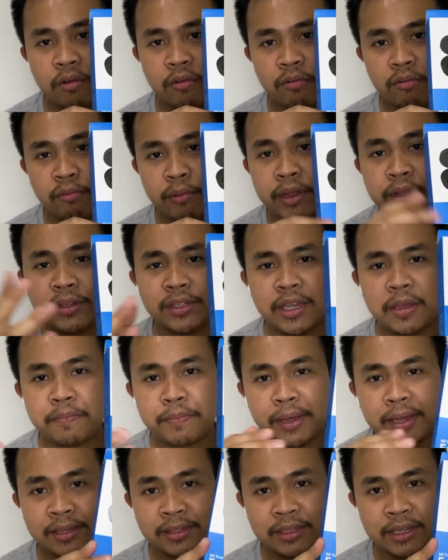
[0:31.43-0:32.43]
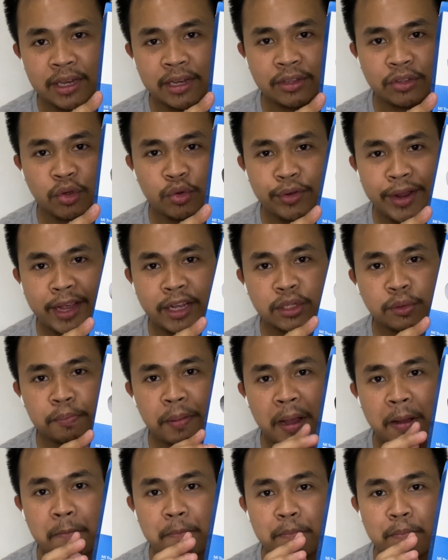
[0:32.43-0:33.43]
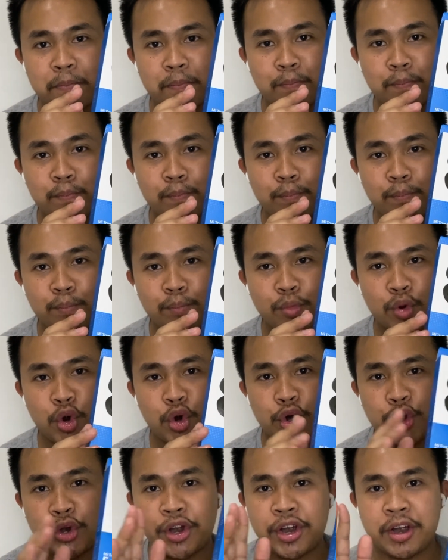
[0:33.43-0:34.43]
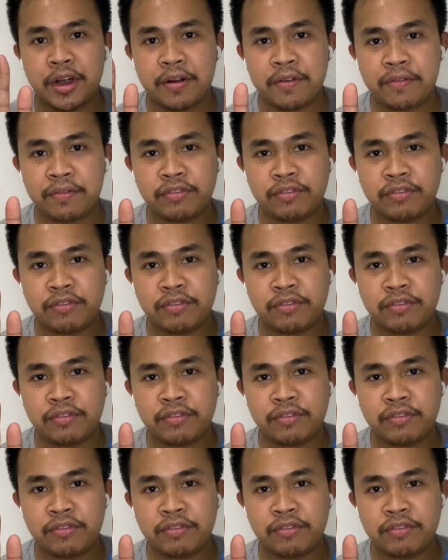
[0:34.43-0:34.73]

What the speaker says: when you say basic, don't expect more